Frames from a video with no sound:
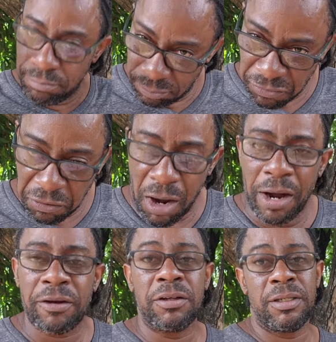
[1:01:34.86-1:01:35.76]

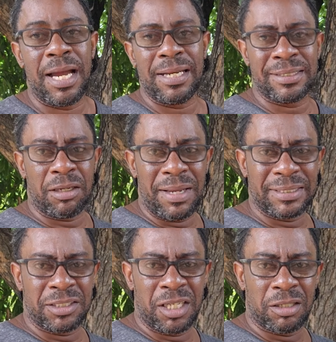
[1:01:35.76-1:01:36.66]
for. You understand what I'm
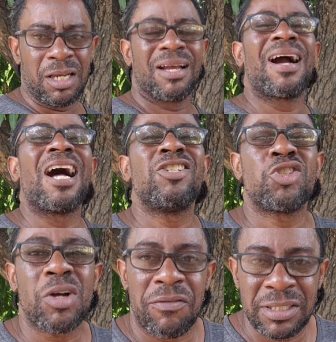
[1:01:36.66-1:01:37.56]
saying to you?
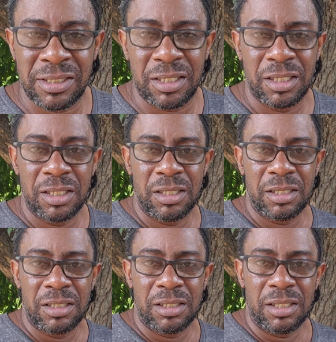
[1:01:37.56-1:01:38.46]
Controversy.
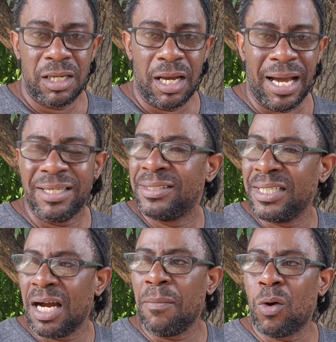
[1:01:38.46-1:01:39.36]
And the
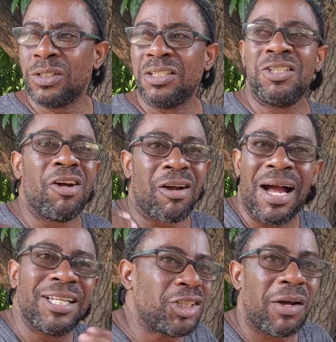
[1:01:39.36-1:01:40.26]
thing about it, your
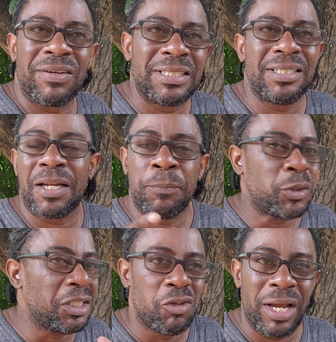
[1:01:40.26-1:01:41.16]
controversy not
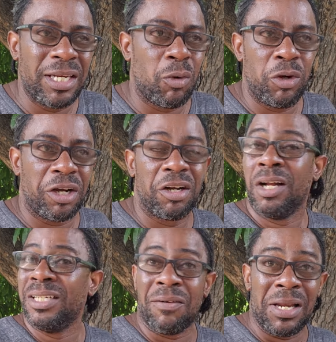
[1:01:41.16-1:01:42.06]
putting you anywhere.
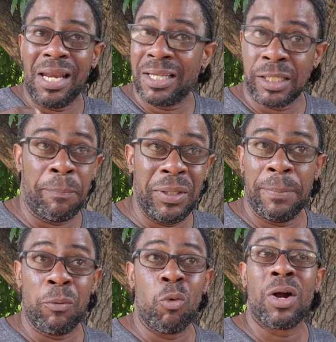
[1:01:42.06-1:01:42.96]
You have a lot of
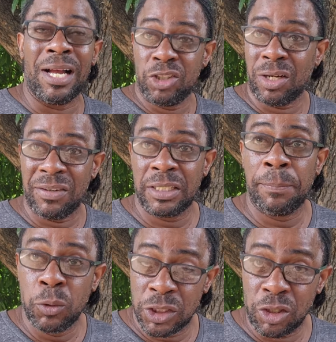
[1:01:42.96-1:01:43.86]
people who controversy
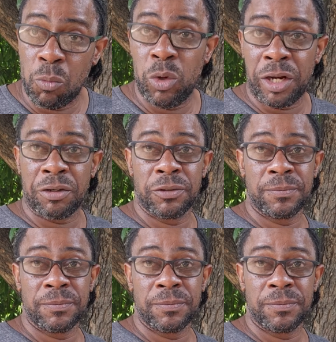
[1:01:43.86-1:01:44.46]
put somewhere,